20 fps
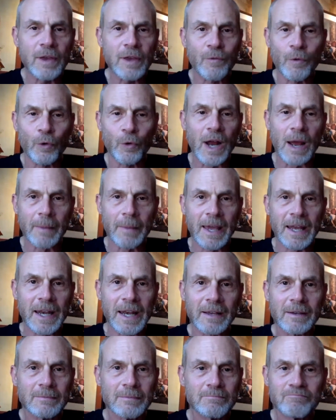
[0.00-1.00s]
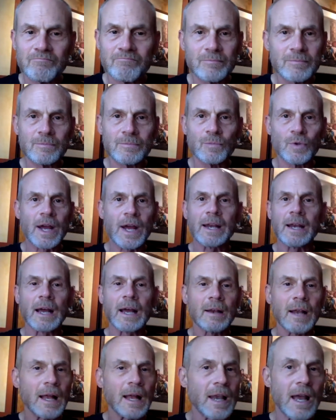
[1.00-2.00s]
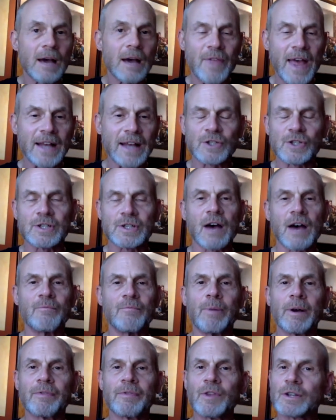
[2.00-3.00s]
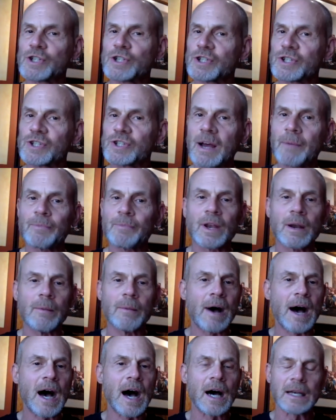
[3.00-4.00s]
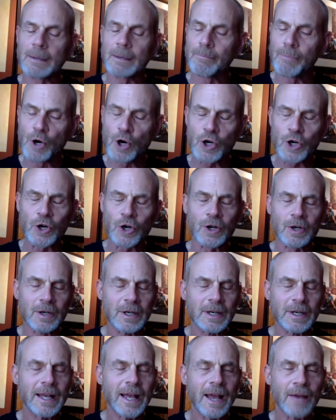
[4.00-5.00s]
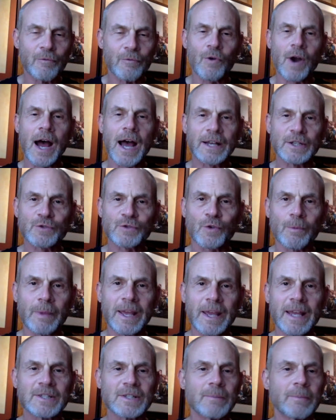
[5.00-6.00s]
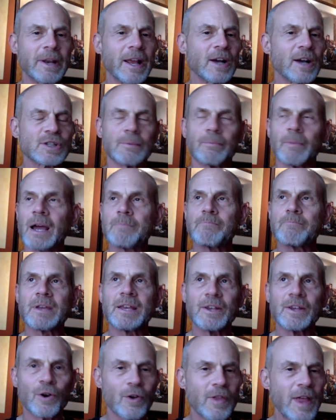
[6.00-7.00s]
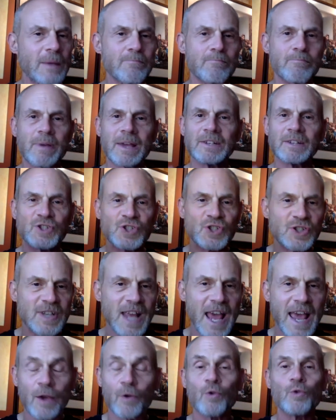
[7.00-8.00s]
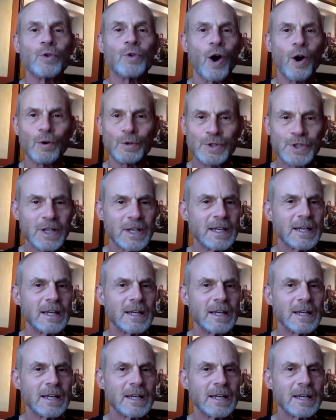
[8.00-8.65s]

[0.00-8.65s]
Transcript: food I'm eating. Right. I love that stuff, but there's just something about a burger and fries for me. Somebody else, it might be, that big steak, who knows,